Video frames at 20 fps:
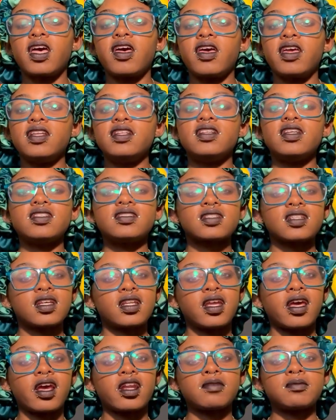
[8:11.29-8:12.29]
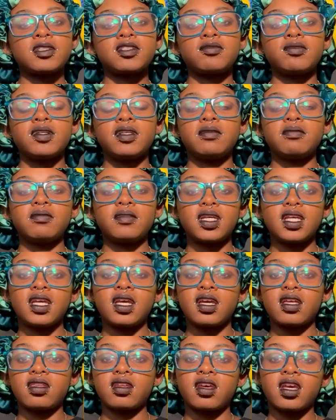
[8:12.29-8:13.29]
a disconnect between me
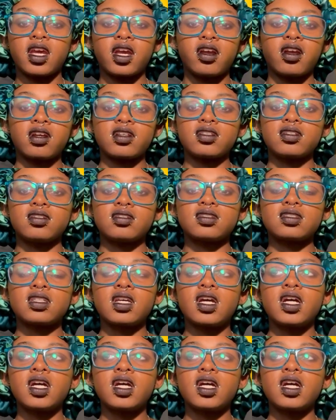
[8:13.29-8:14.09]
and the characters,